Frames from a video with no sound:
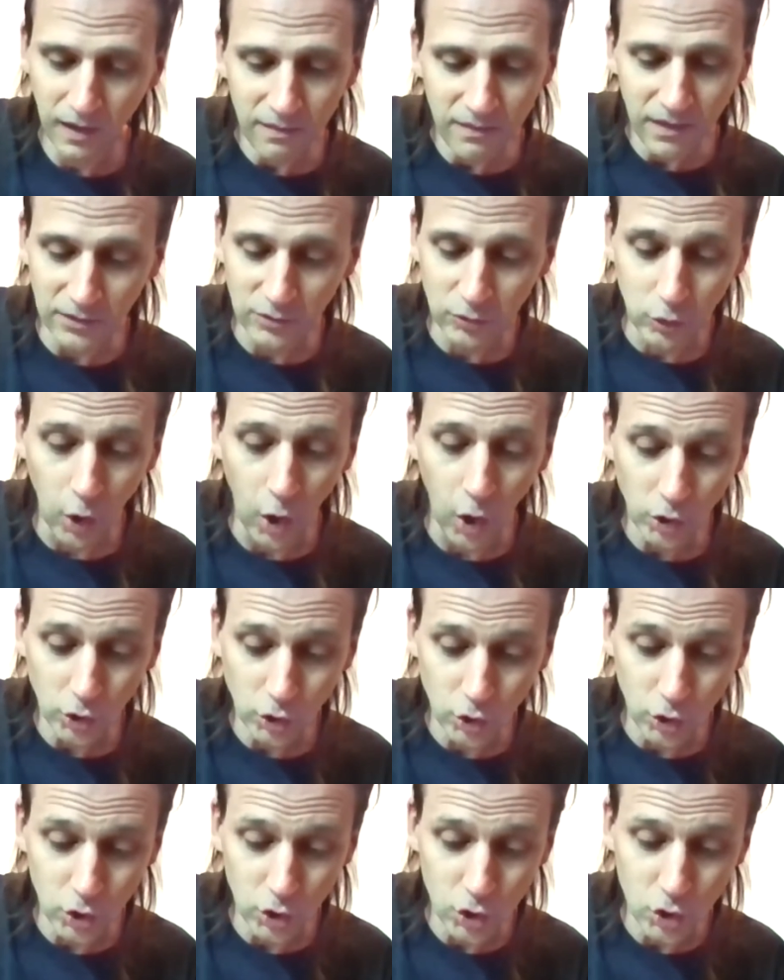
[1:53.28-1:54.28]
that
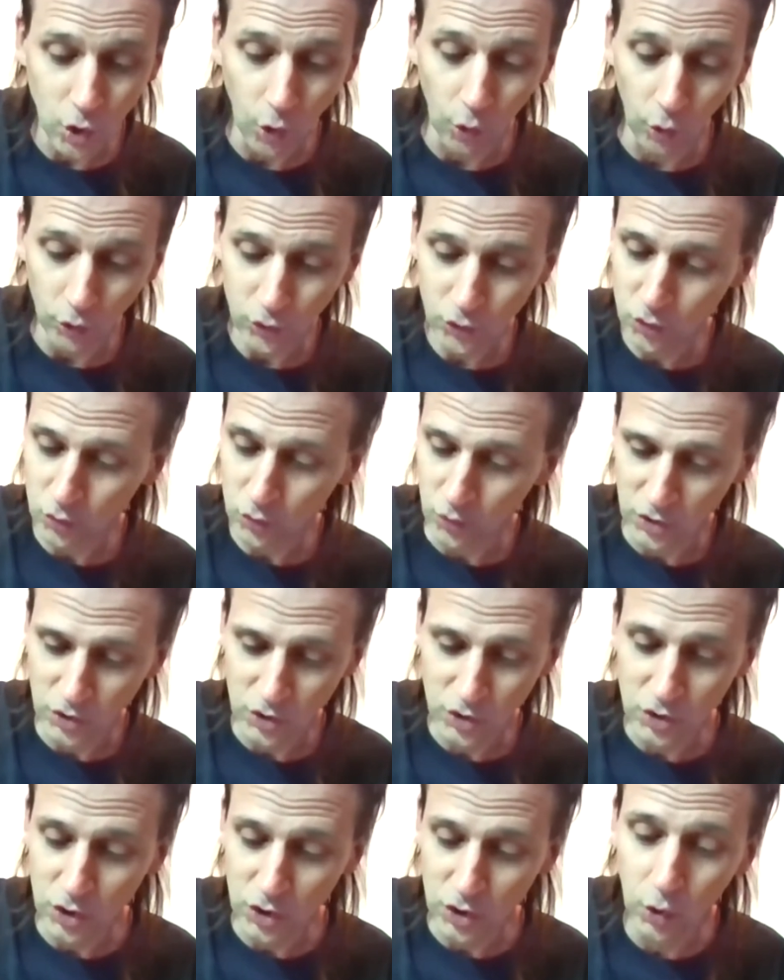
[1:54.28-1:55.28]
Dr. Schultz was
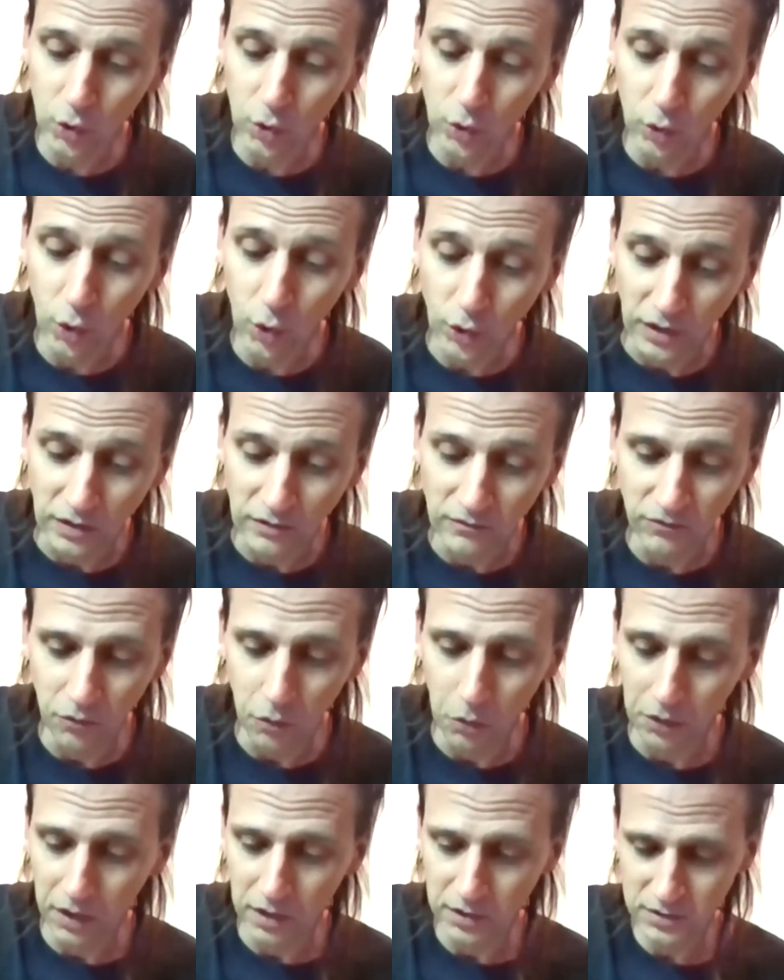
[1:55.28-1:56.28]
still looking
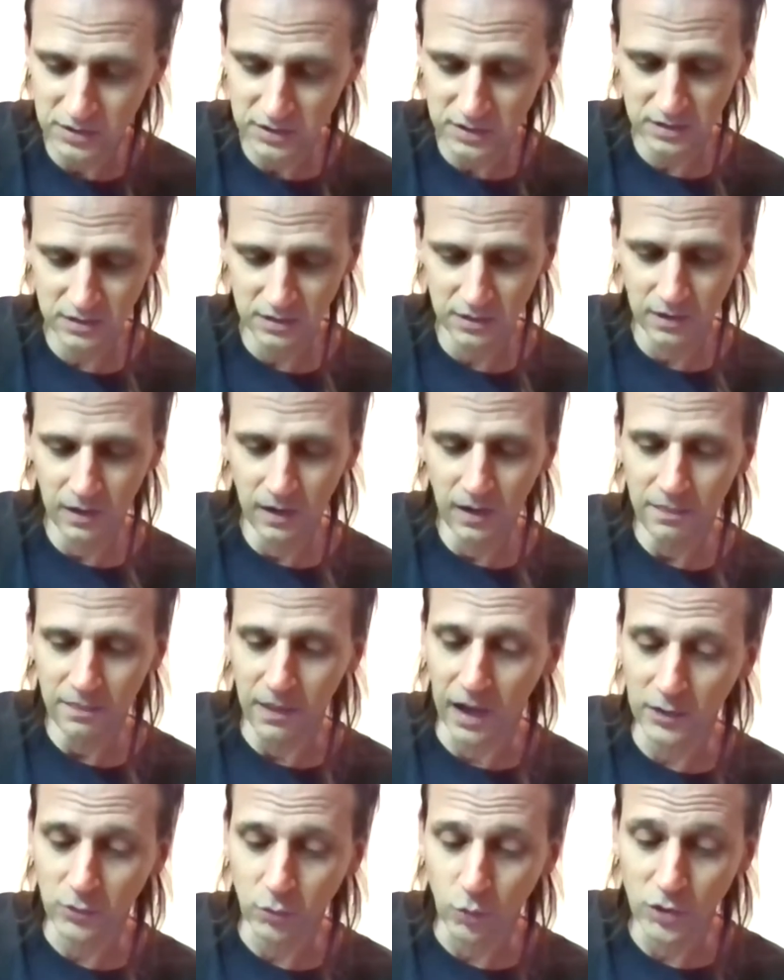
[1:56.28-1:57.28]
for us.
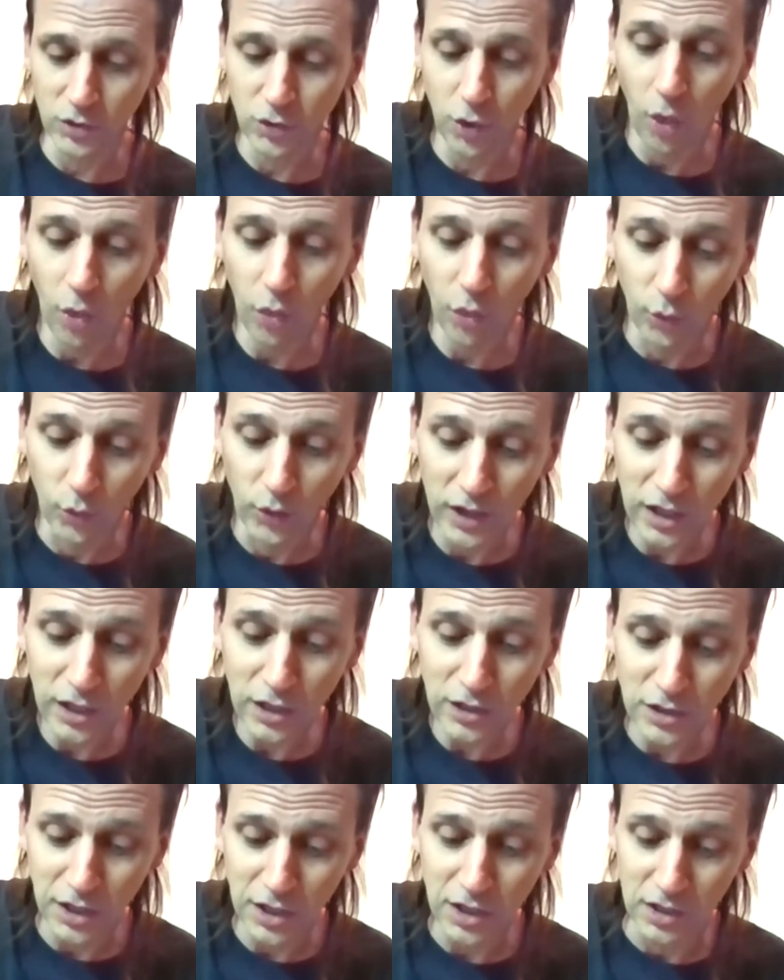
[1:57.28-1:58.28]
That was 3
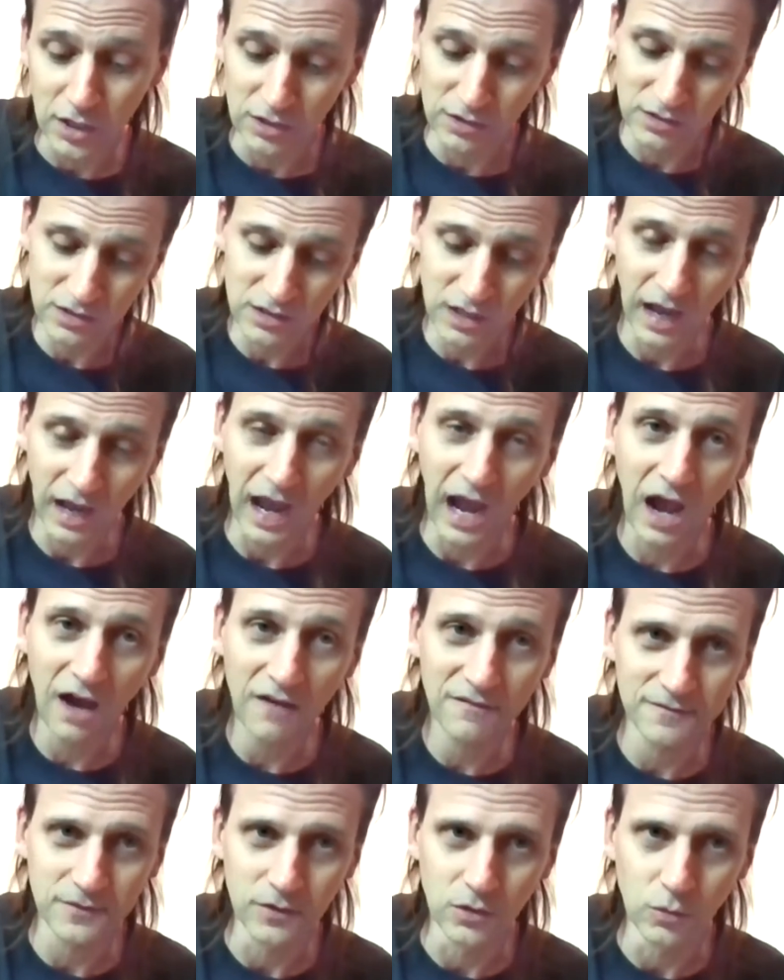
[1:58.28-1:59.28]
years
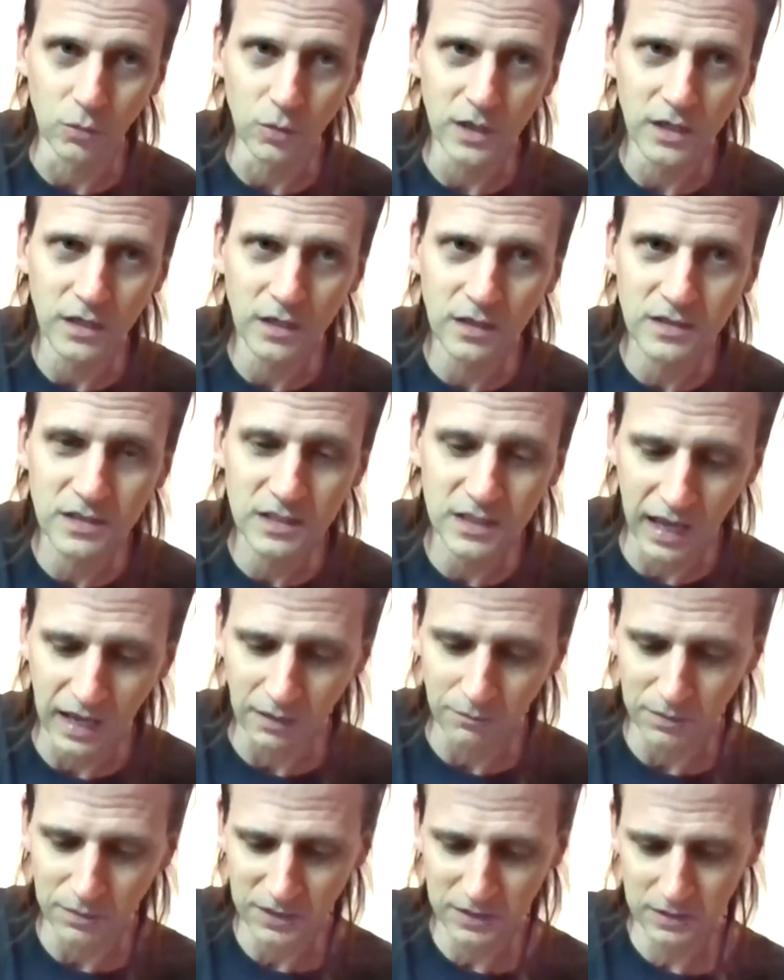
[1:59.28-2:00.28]
after we'd
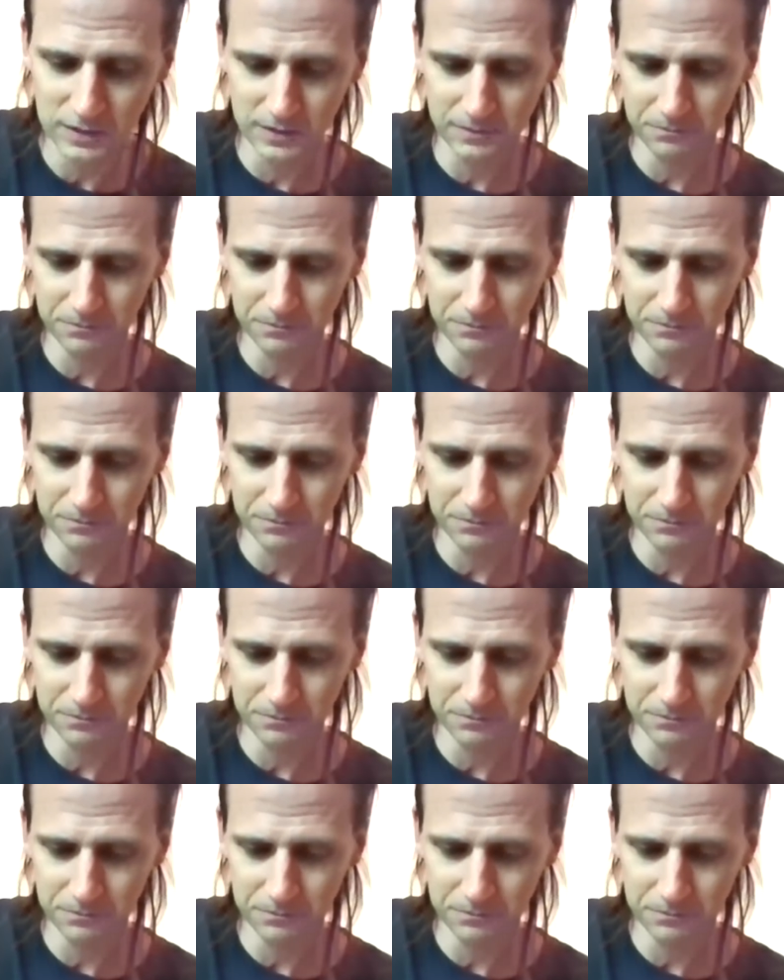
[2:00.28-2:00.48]
escaped.